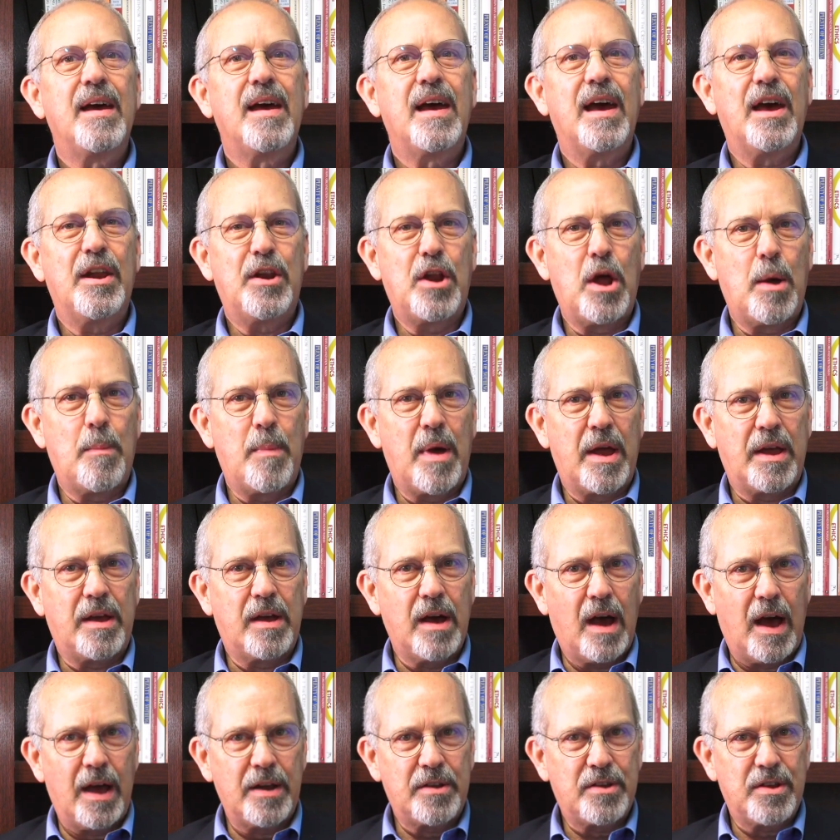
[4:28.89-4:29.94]
And now may
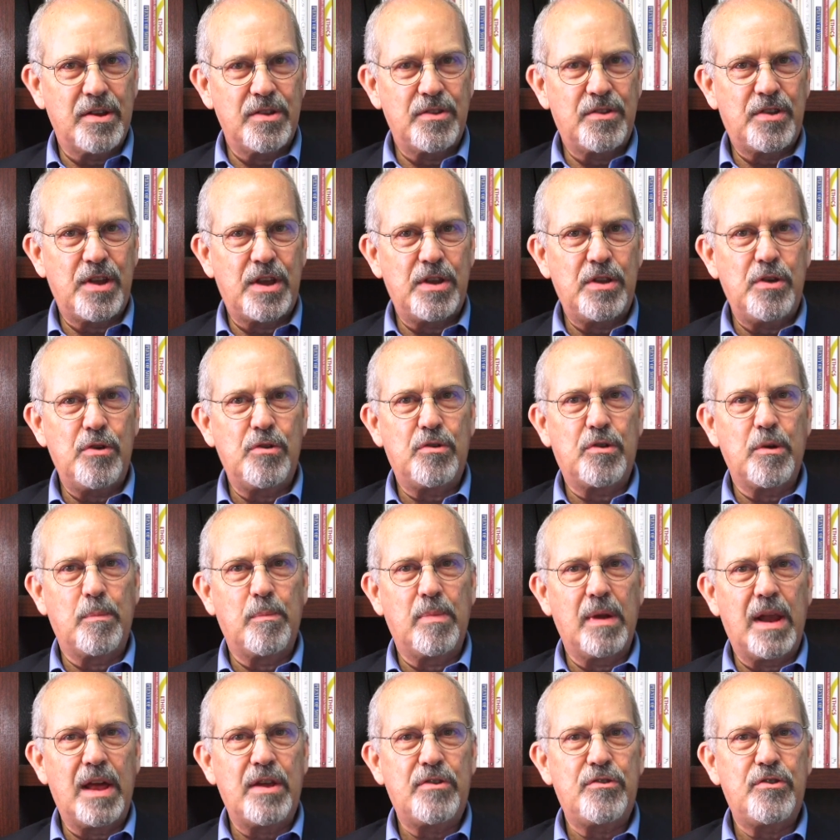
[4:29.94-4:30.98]
God continue to
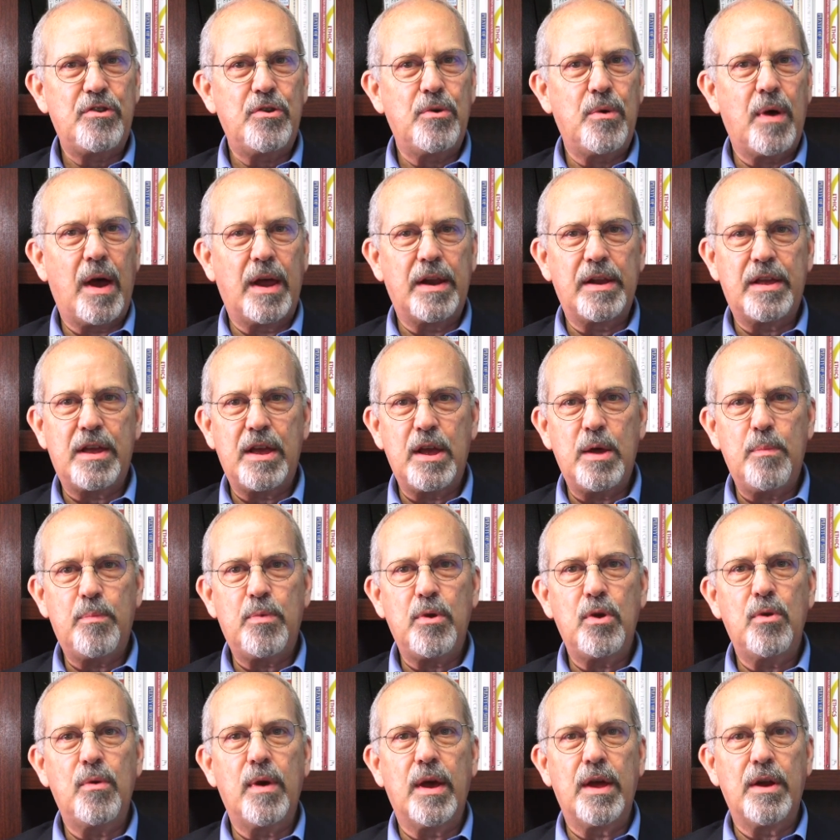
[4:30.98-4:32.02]
bless you and keep
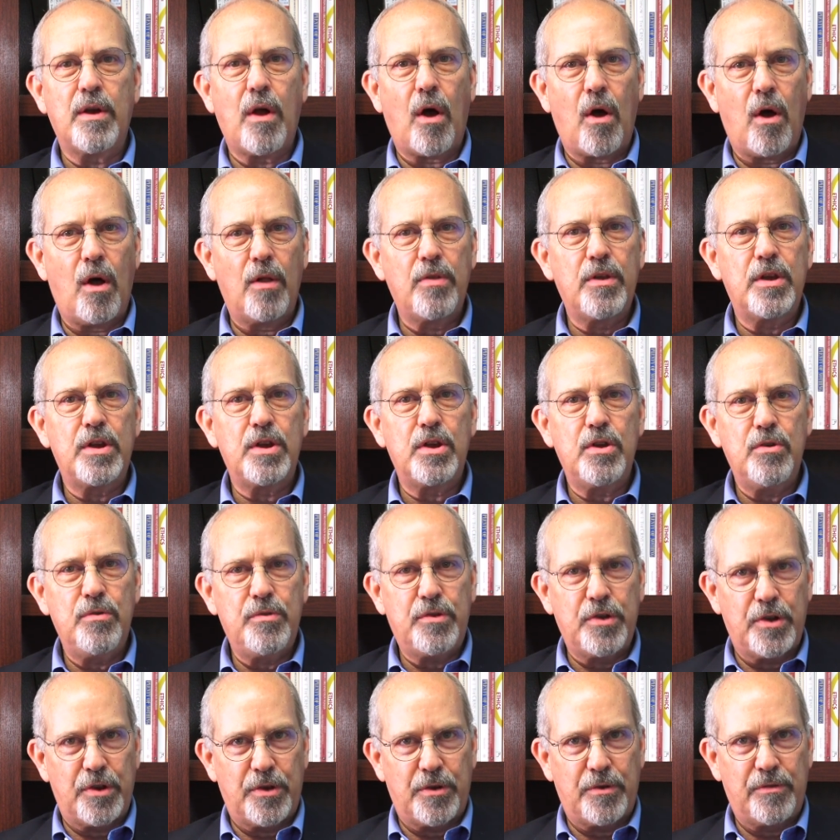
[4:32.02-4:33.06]
you in all that you
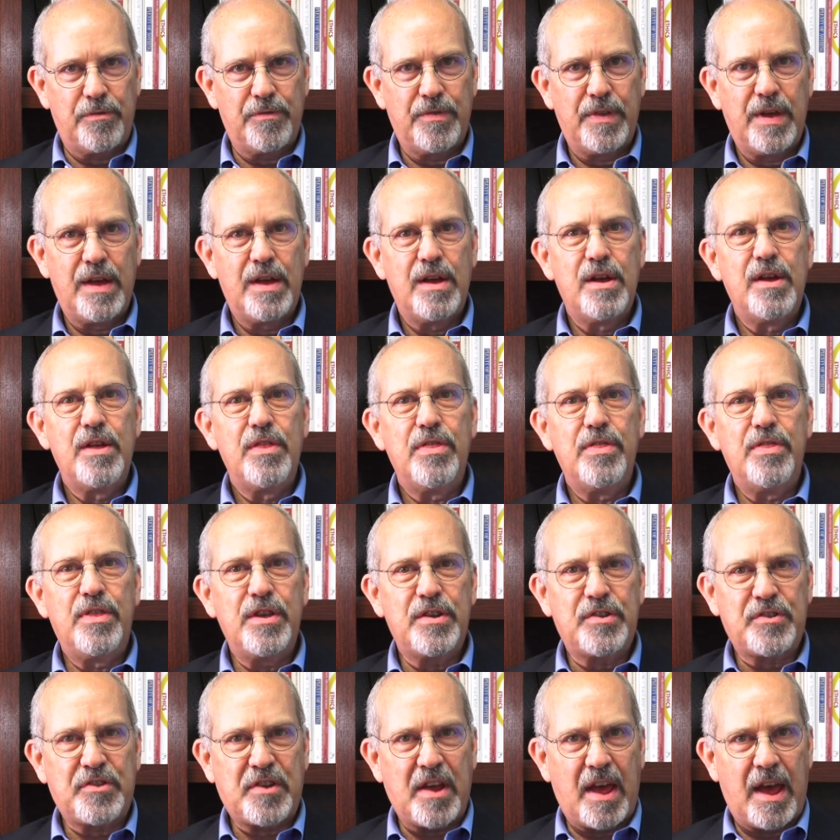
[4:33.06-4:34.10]
do
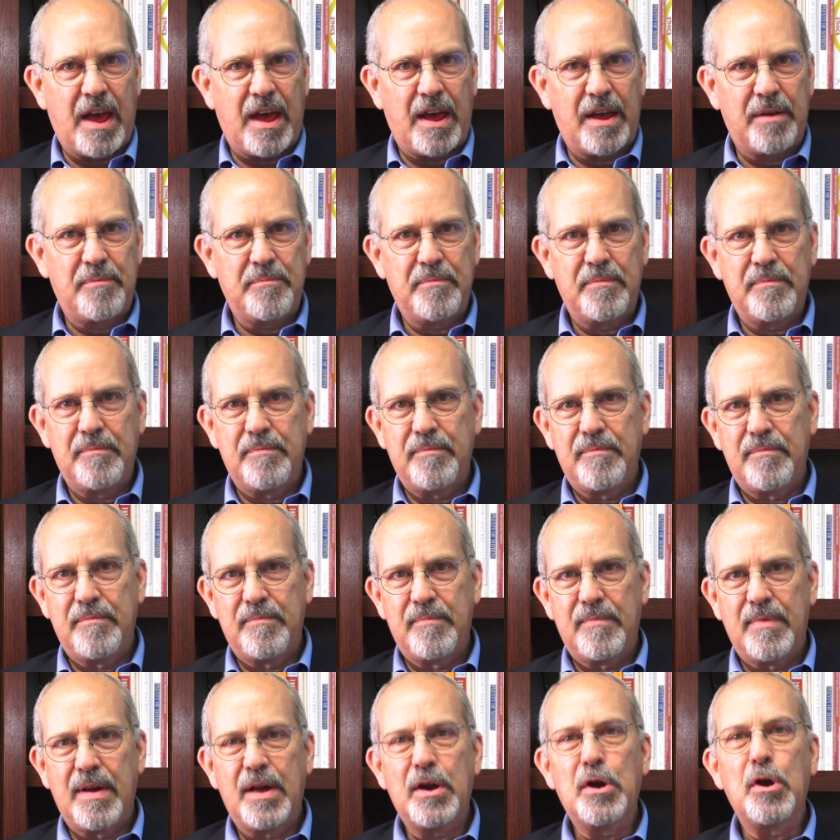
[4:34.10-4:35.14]
this day
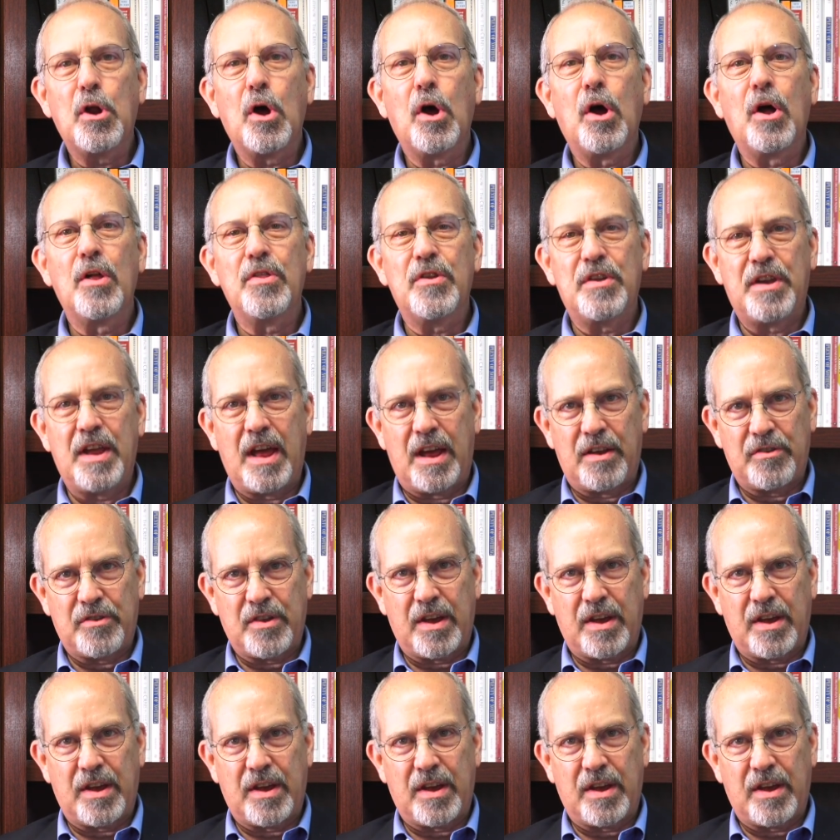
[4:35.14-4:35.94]
and in all the days